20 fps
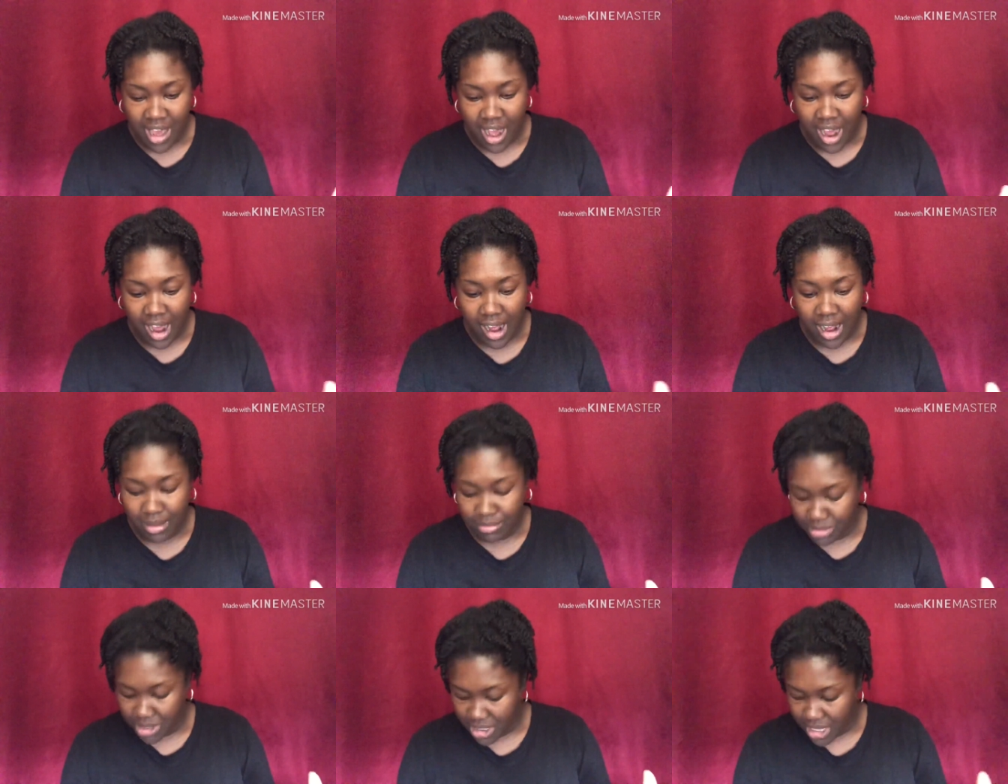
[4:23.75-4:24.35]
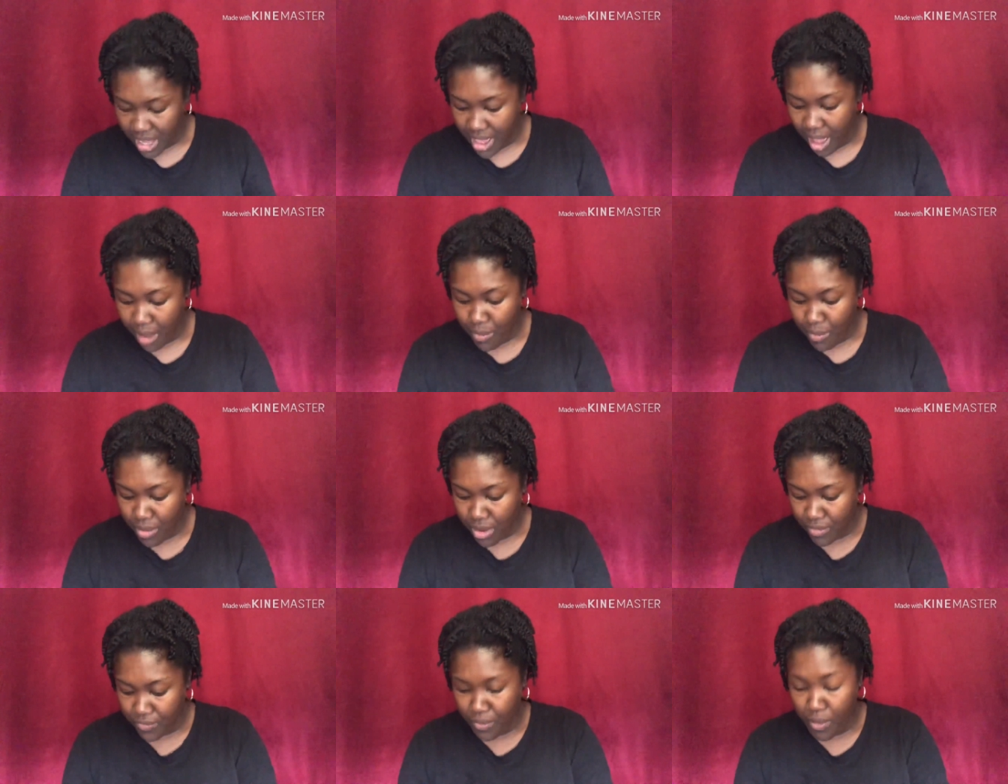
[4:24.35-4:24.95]
Um, today, I
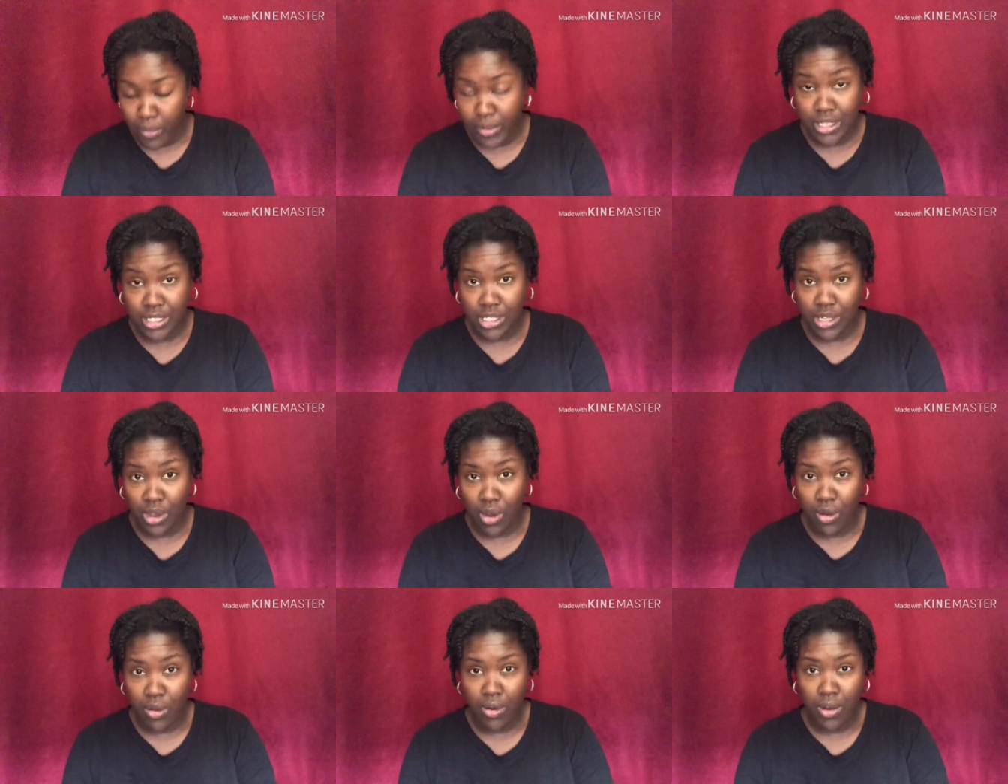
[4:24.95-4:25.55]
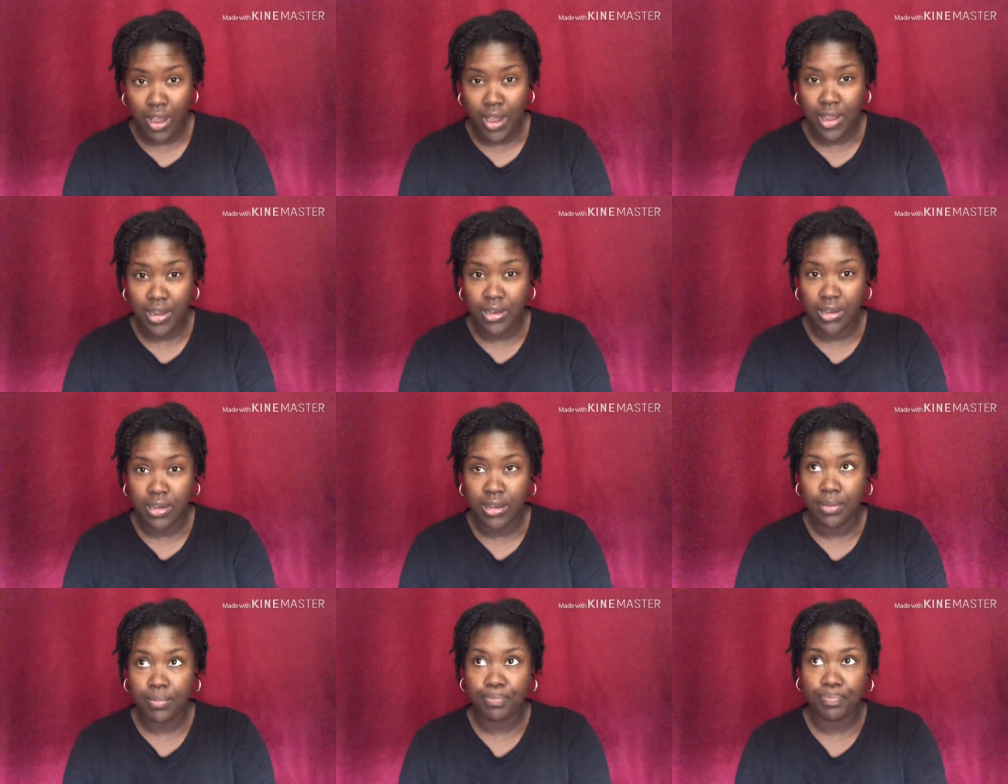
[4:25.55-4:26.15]
wanna focus
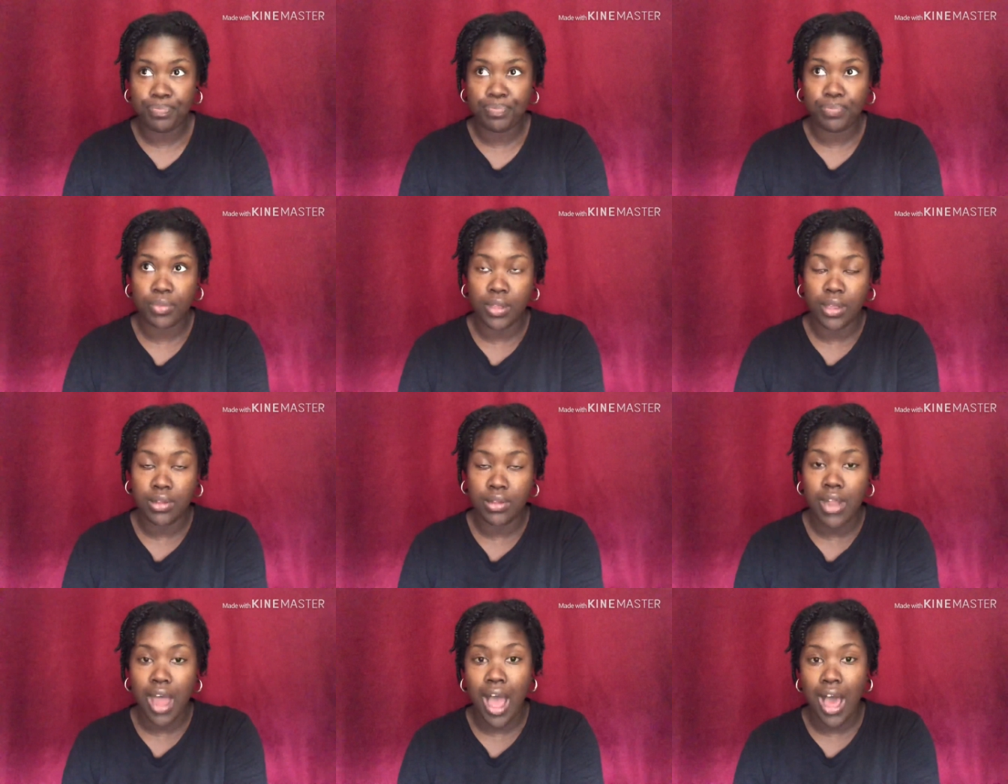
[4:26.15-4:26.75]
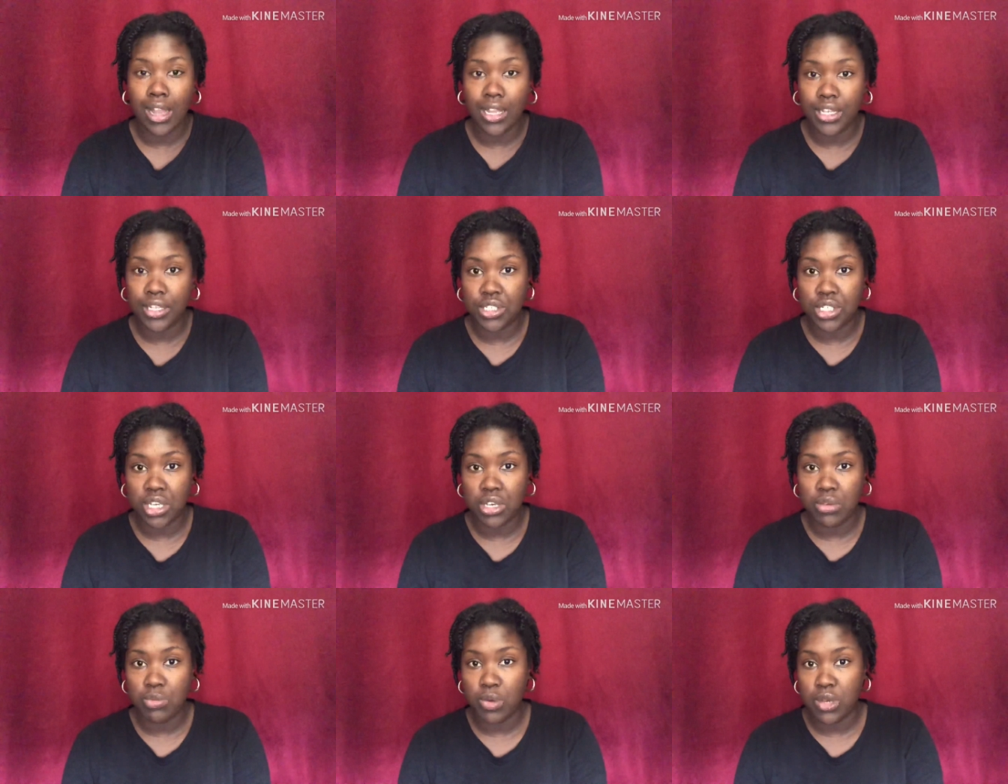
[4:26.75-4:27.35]
on knowledge
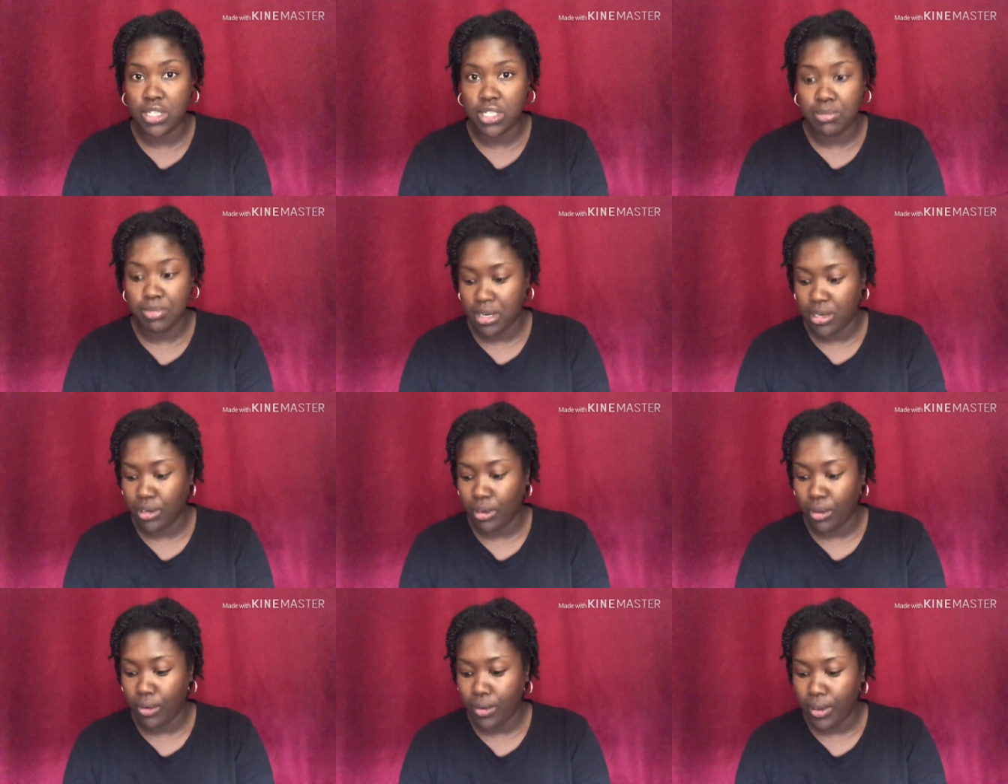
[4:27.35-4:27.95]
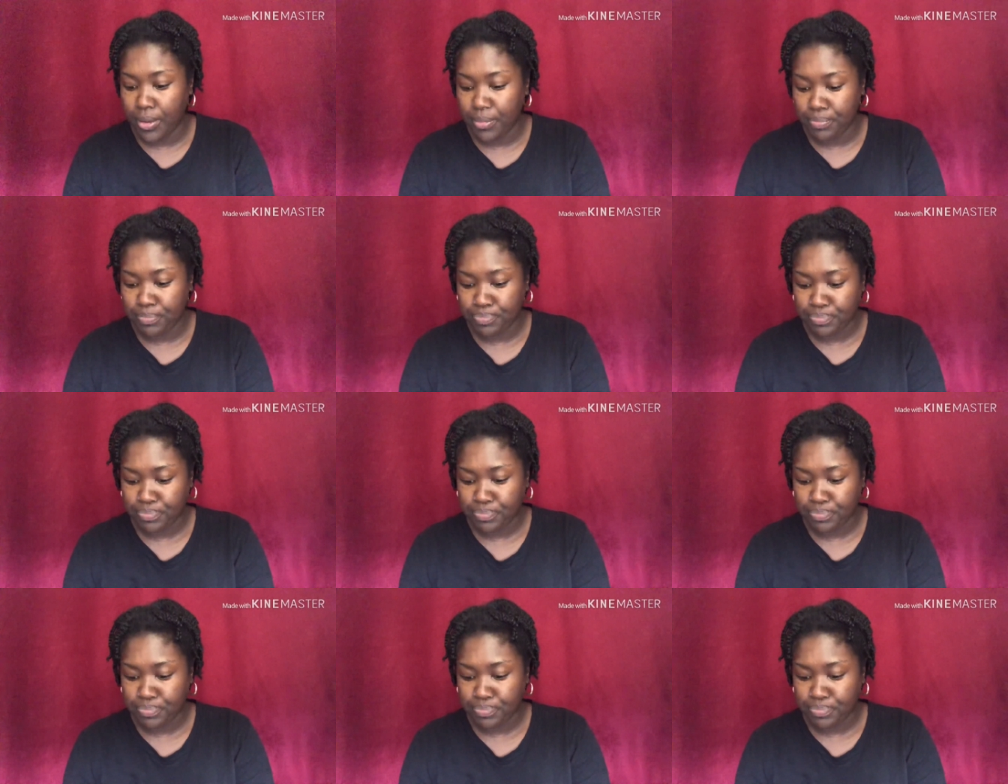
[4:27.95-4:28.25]
and wisdom in the Lord.